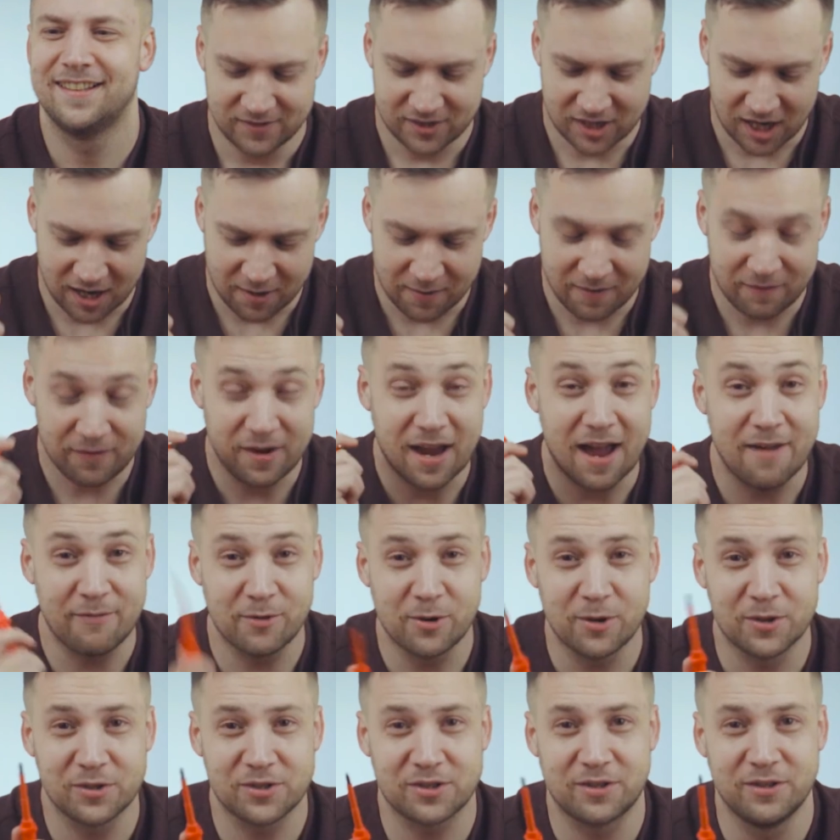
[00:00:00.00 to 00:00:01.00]
So if you
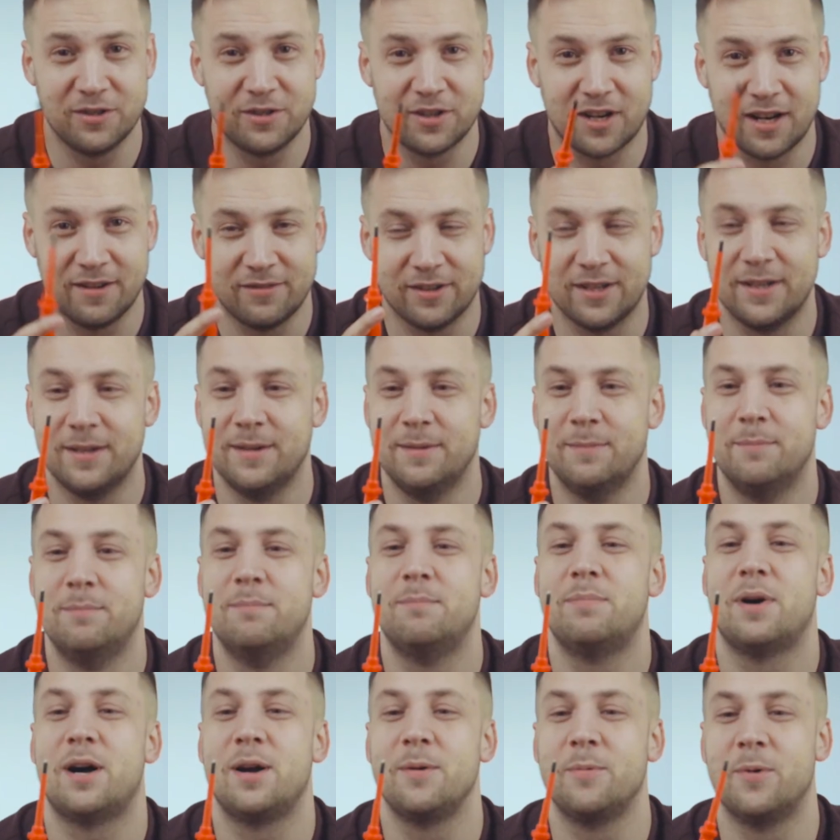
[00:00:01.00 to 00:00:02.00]
haven't got a screwdriver,
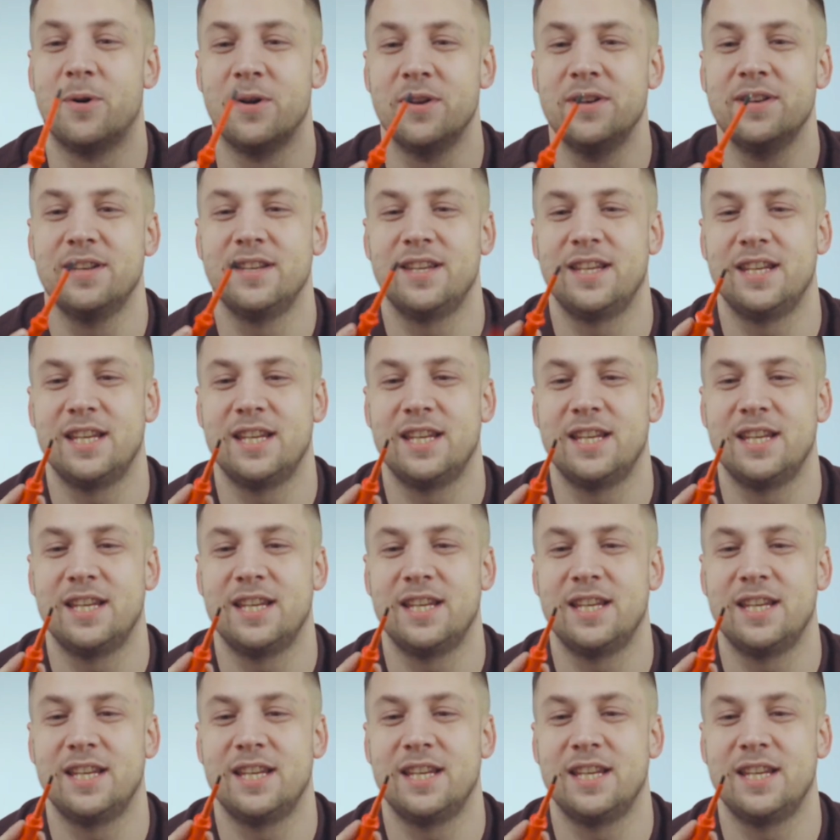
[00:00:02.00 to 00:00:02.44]
buy one.